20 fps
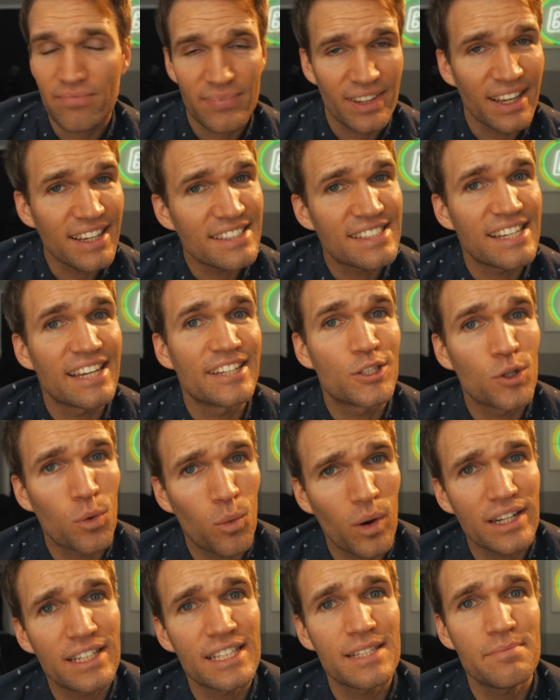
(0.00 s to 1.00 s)
He said
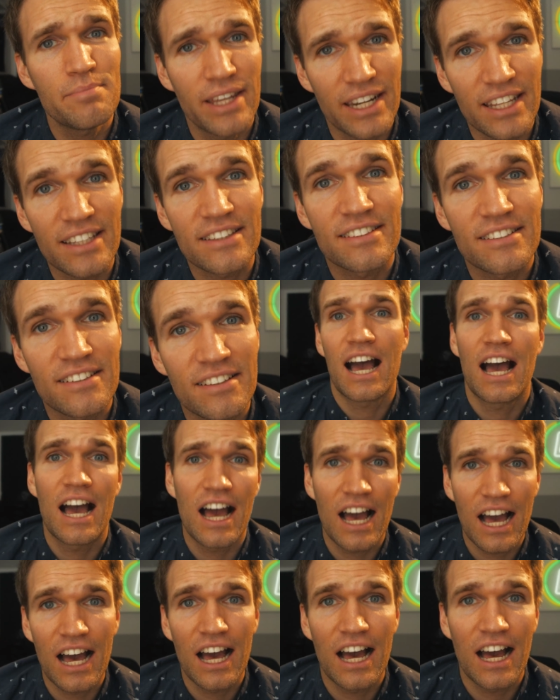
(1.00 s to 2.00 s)
20 minutes.
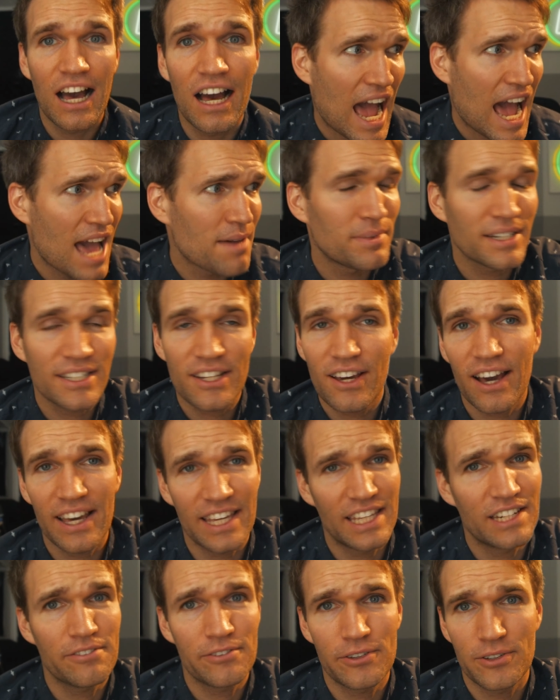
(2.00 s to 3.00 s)
I've been caught
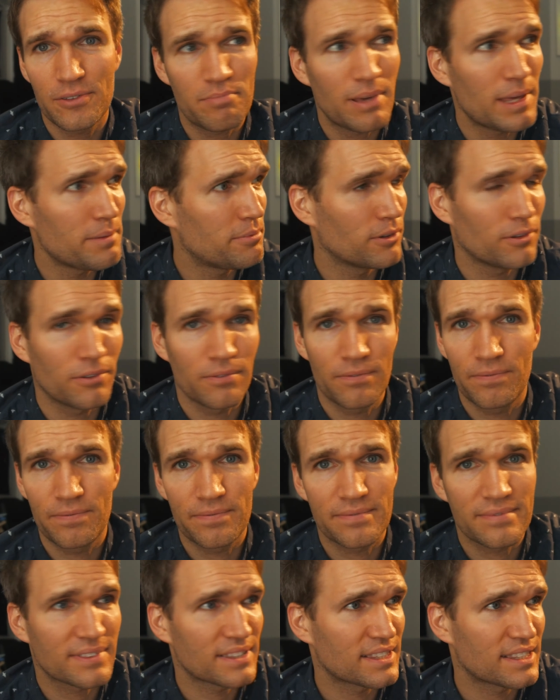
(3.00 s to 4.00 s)
interviewing people
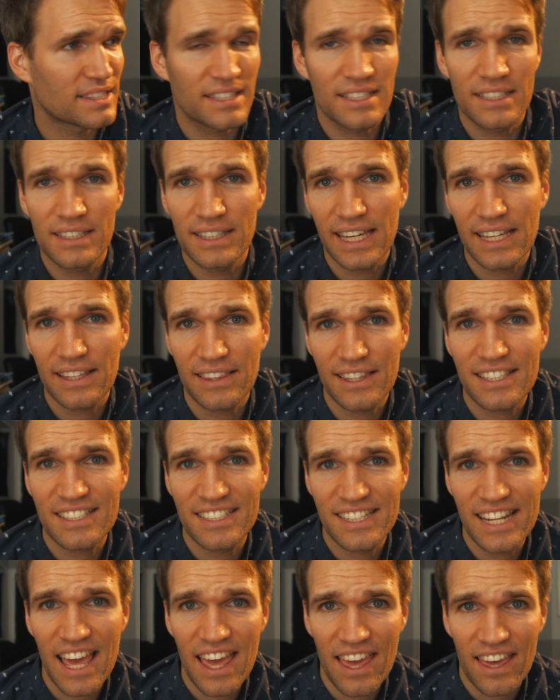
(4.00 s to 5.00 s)
to like this
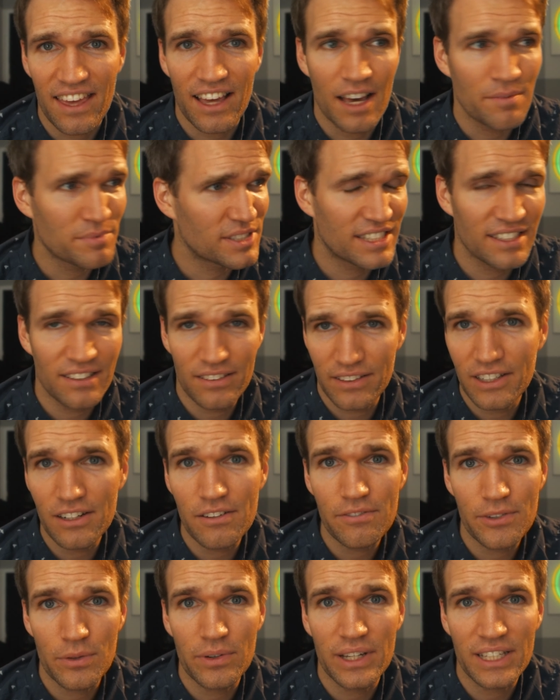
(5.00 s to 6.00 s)
day. I'm still
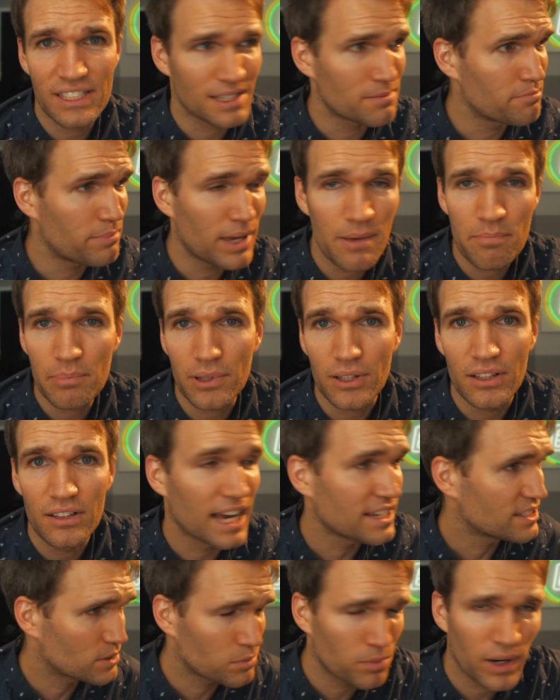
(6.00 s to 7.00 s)
interviewing some people.
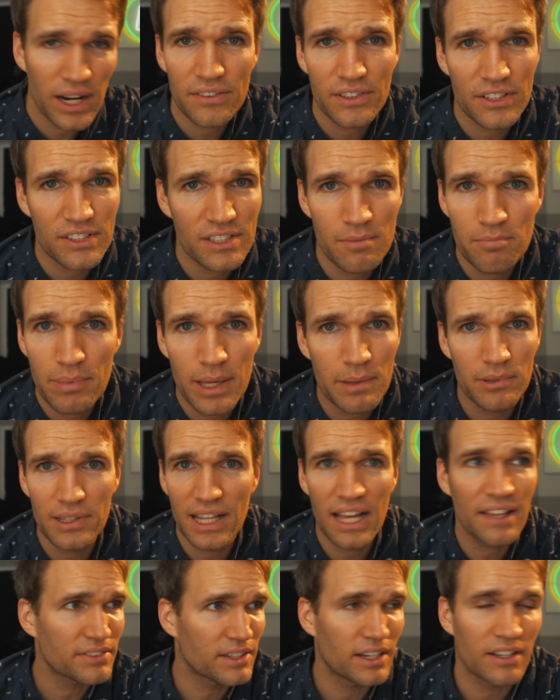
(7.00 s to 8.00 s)
I swear there's some people
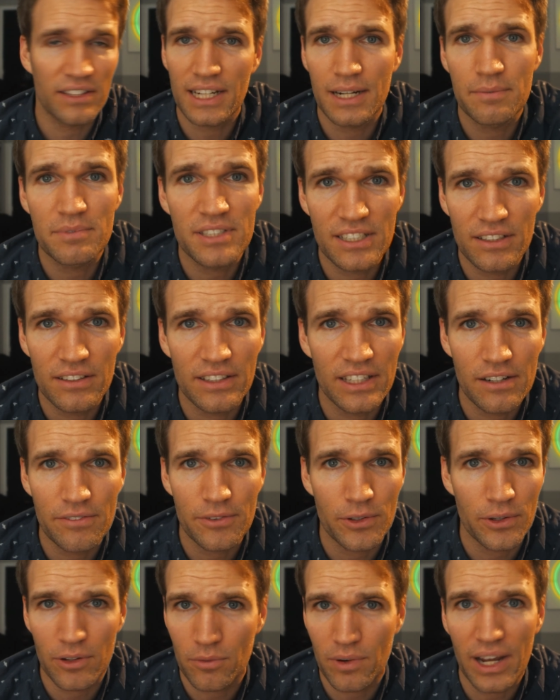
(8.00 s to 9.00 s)
out there that I'm still
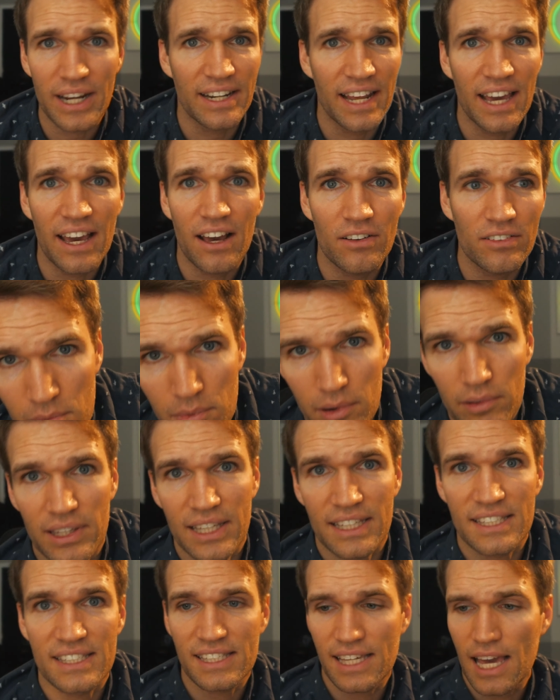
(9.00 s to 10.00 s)
interviewing right now. They're
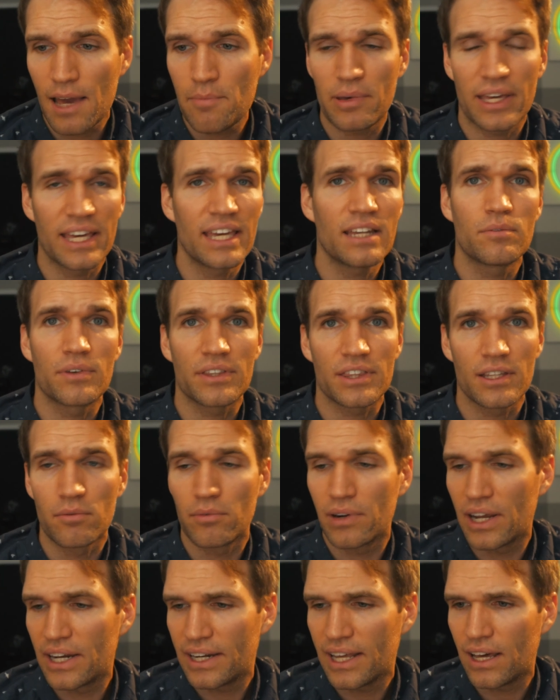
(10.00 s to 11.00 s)
like Skyping in with them
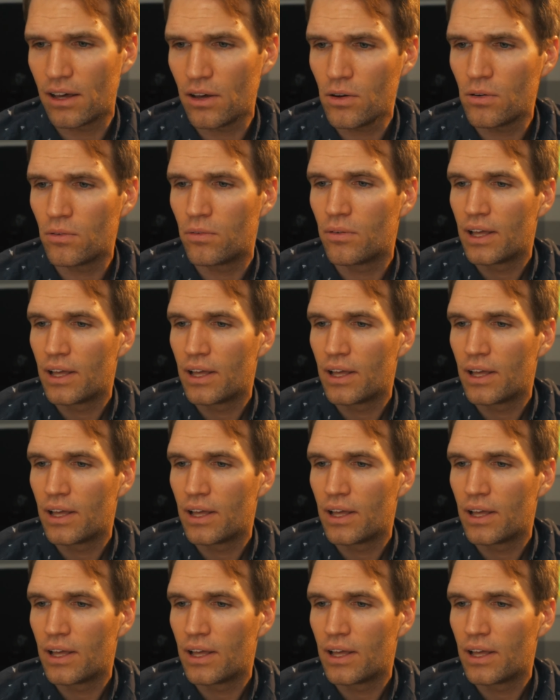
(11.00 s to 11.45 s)
right now. Oh,